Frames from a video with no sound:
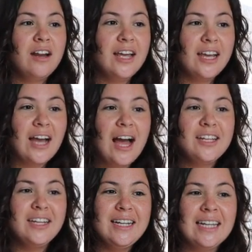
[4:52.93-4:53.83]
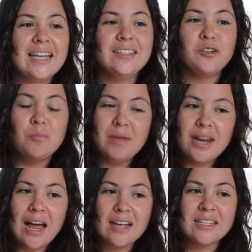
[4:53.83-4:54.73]
it you need like a little
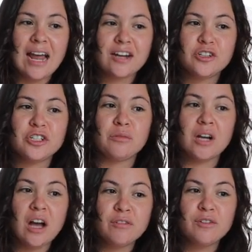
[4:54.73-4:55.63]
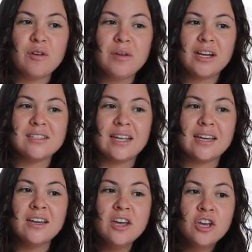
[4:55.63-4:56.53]
minute as an actor to recover from it because
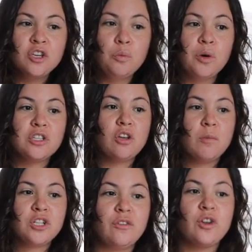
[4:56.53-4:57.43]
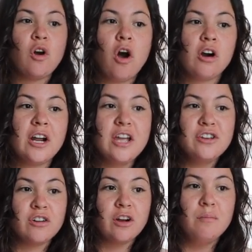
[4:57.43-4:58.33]
like you put so much of your heart and
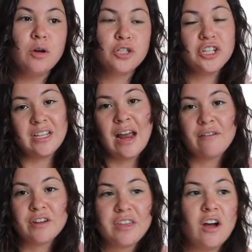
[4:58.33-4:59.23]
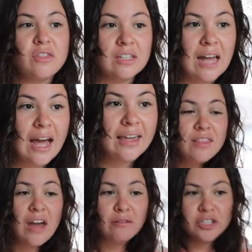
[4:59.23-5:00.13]
your emotions and everything on the line
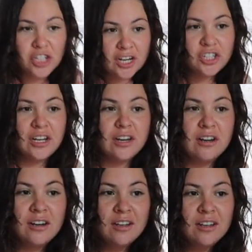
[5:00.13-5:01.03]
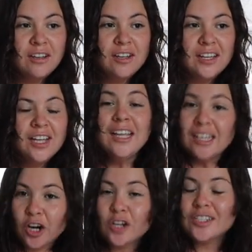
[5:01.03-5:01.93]
that rejection
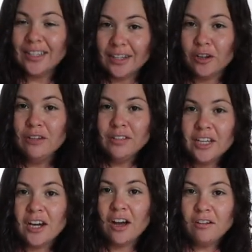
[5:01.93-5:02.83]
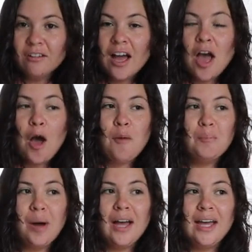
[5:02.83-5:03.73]
hurts a little you know
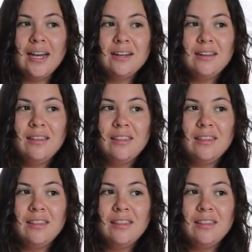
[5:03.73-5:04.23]
but